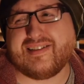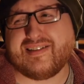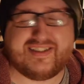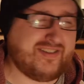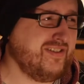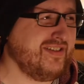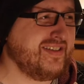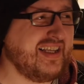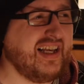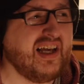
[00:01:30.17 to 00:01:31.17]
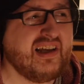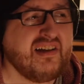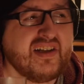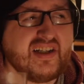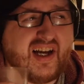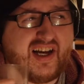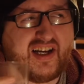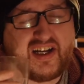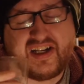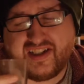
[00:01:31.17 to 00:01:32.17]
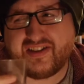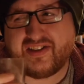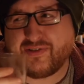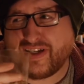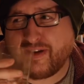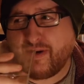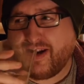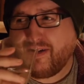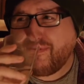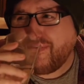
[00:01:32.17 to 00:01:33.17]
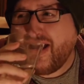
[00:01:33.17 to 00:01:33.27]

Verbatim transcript: It hurts. The drink in my life.